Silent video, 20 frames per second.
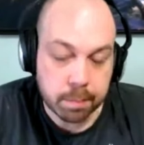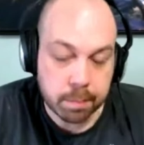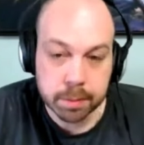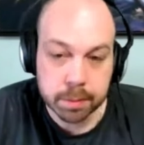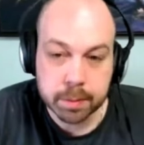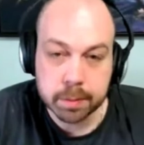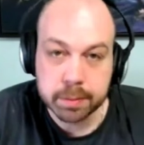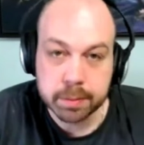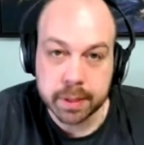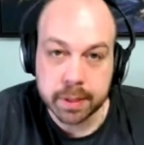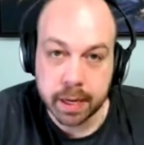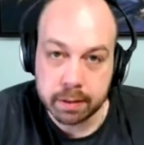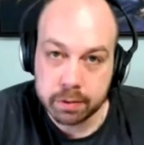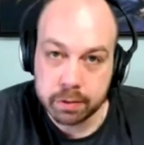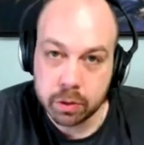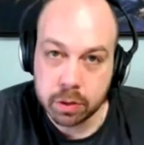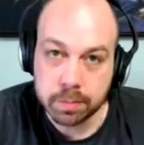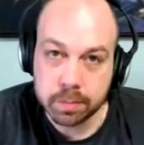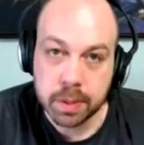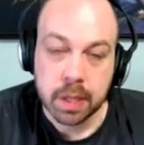comparable
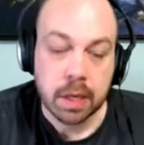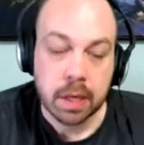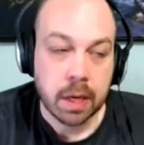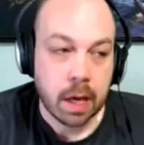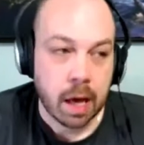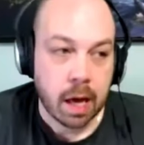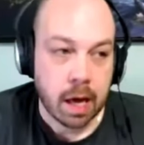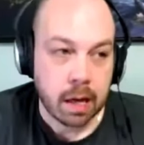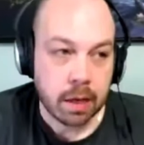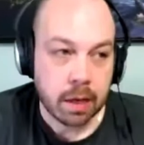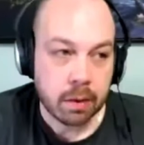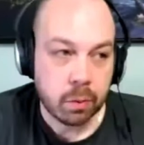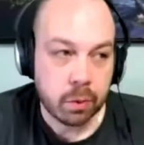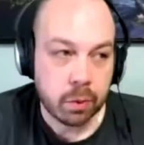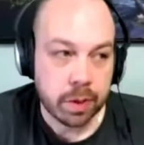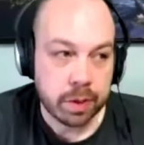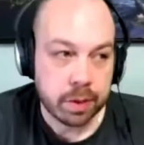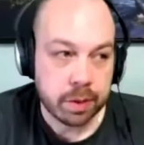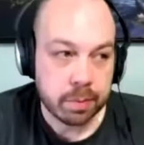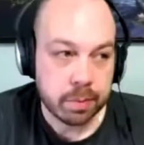platform.
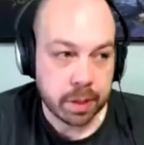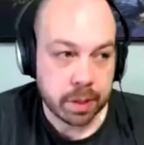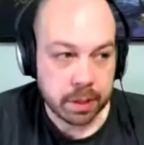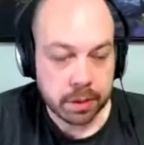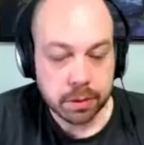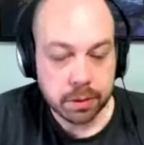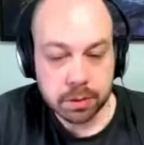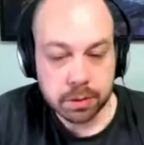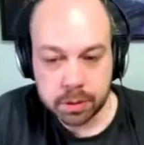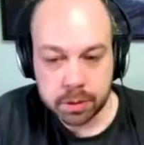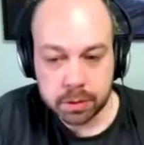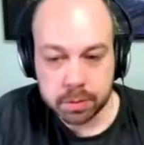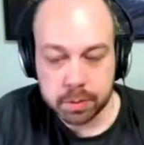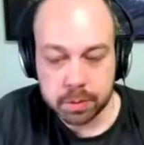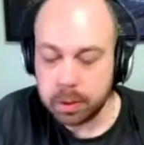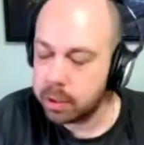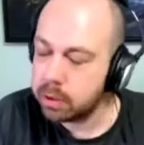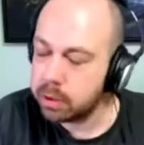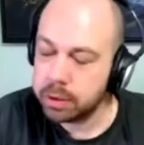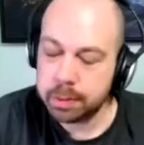With my
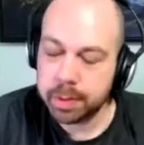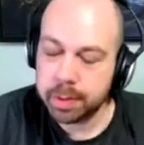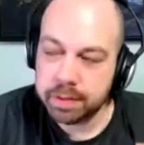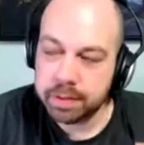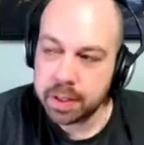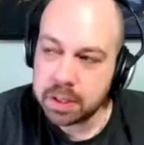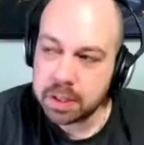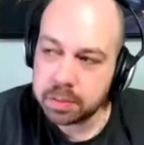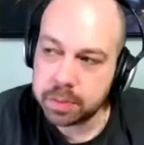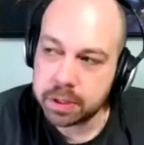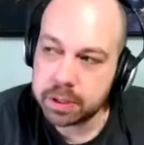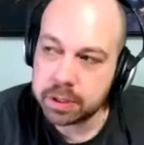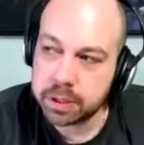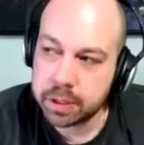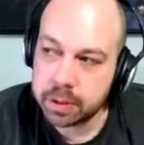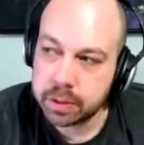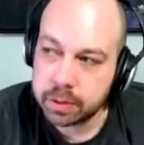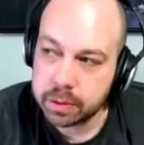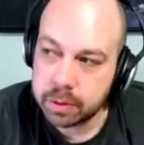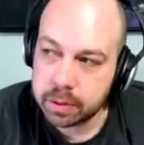YouTube or uh, with my
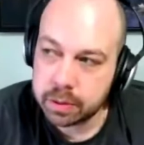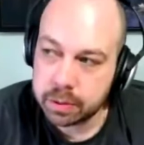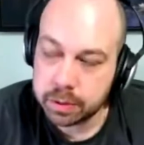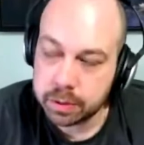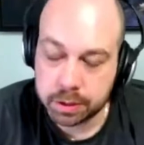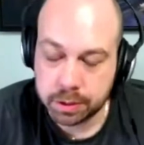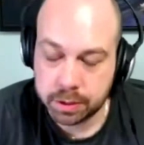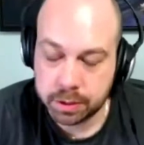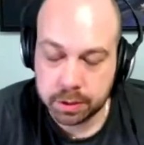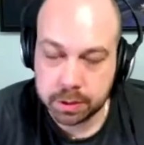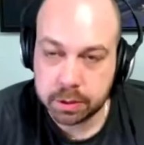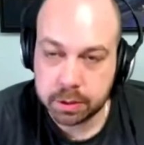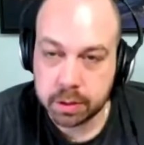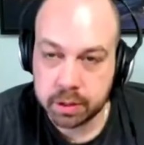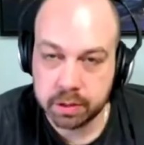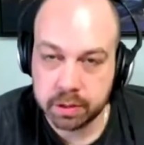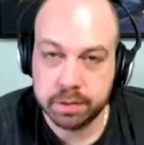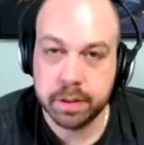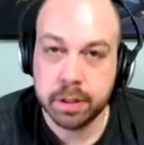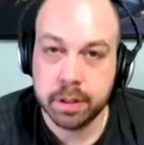Facebook show, which is just
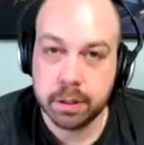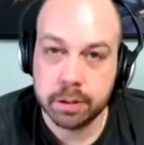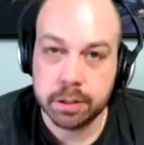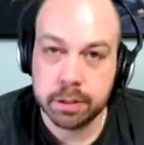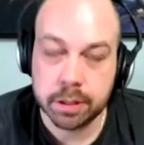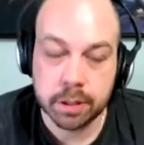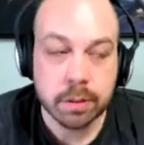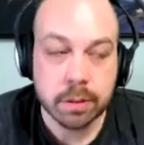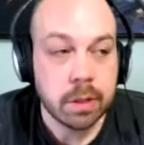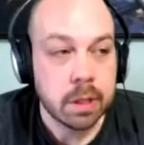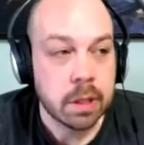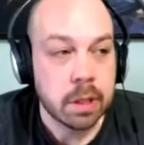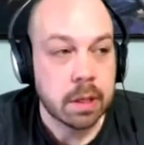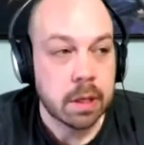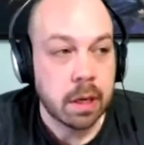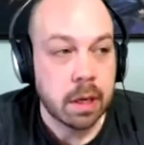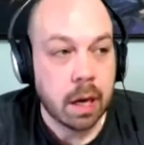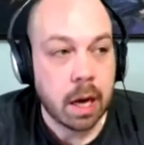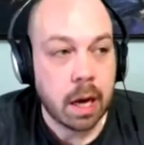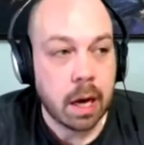called the Photo Show,
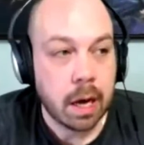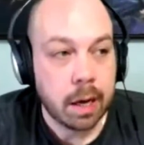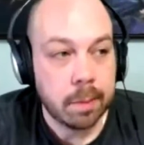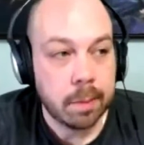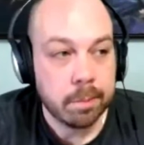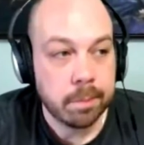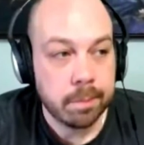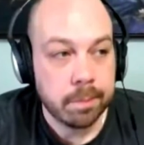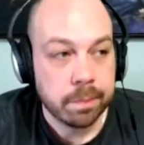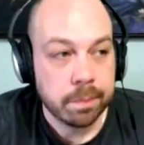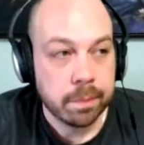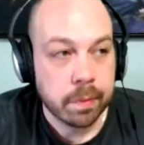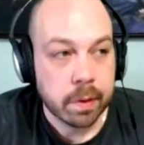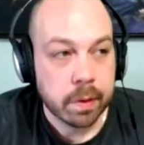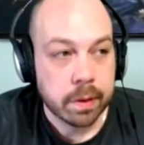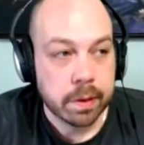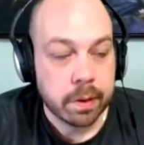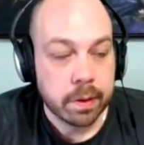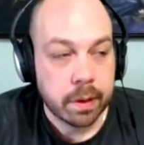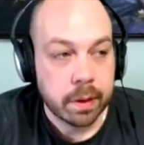um,
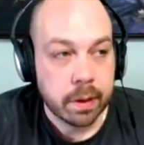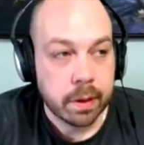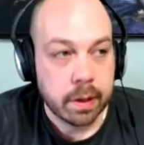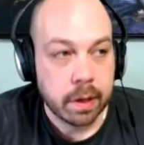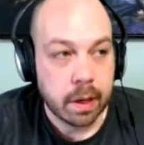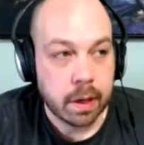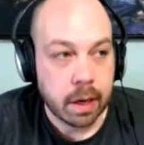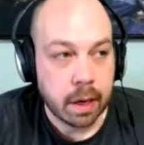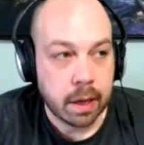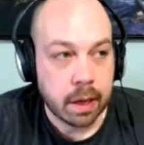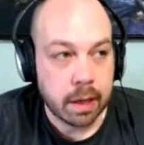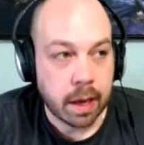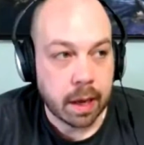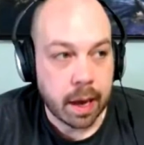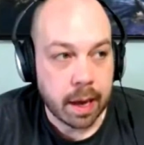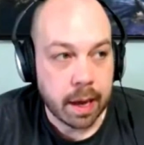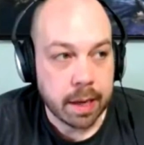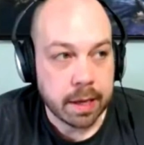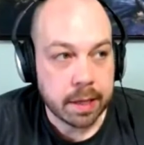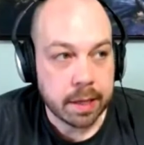
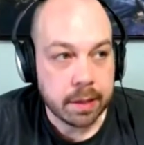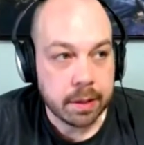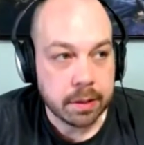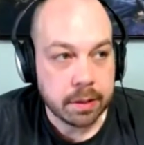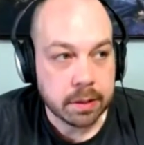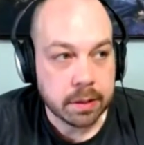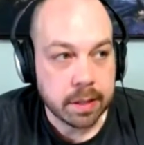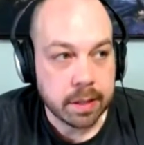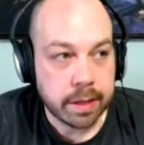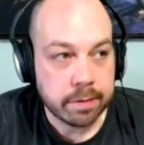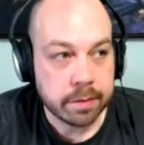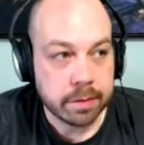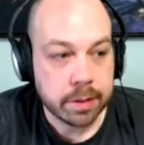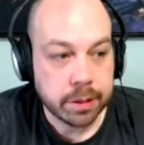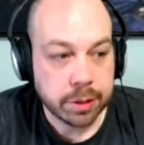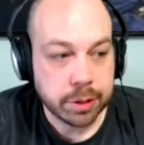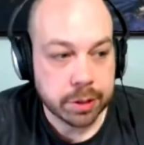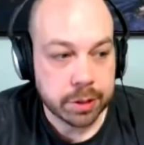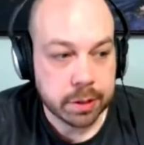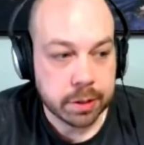I can
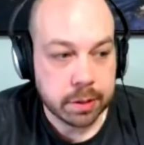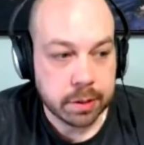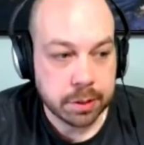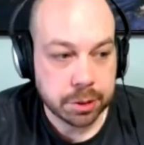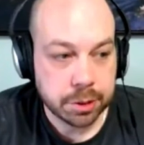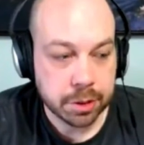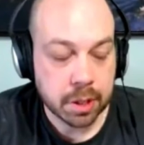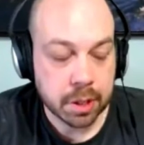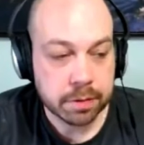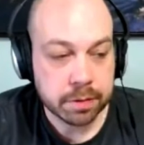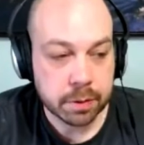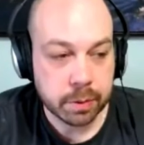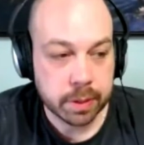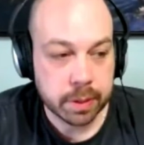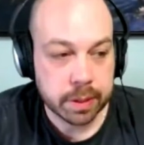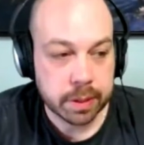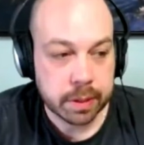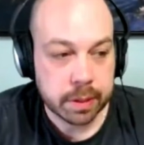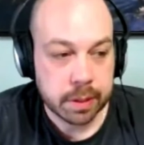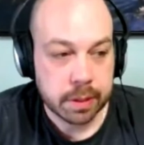leverage
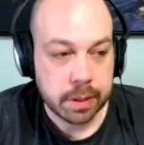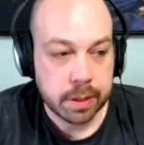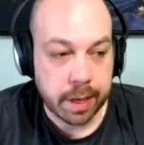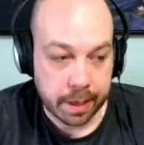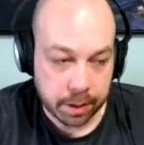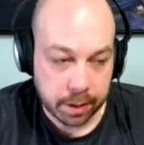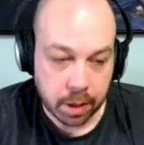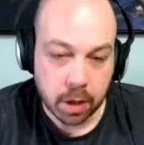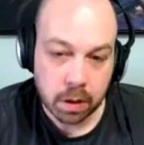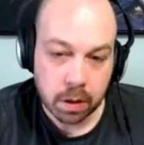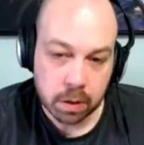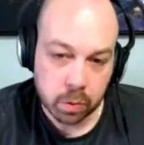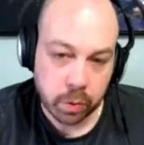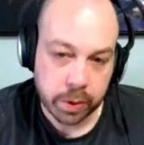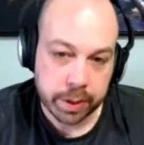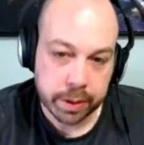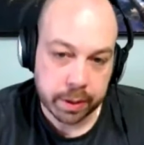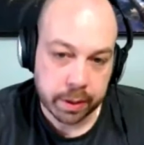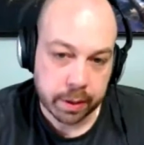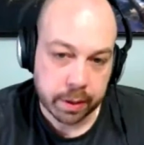software and
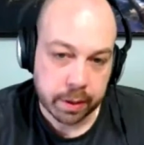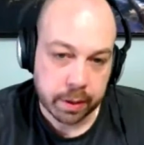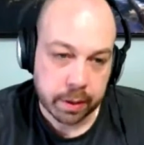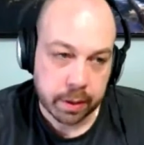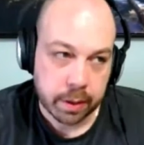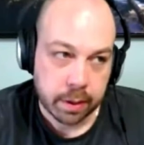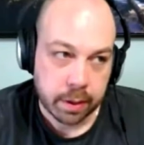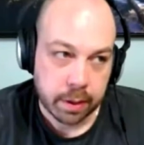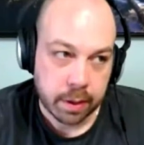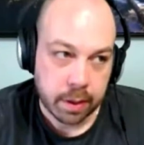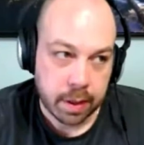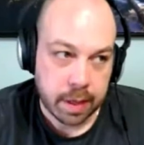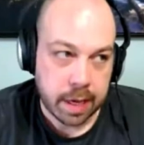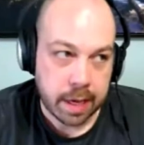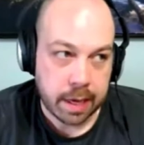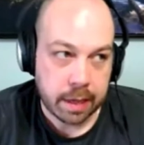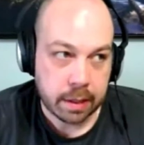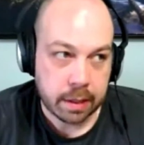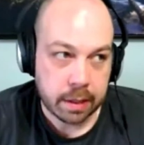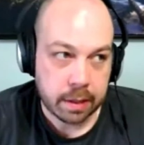hardware
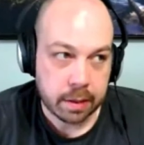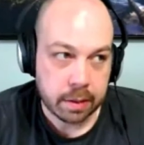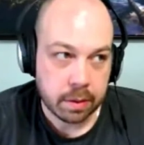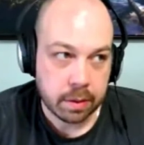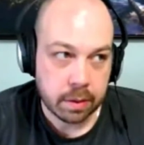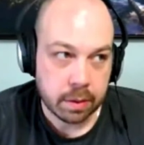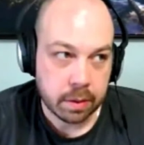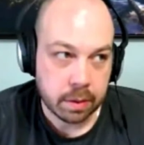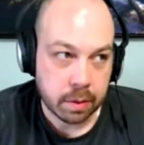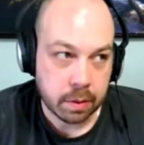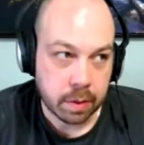that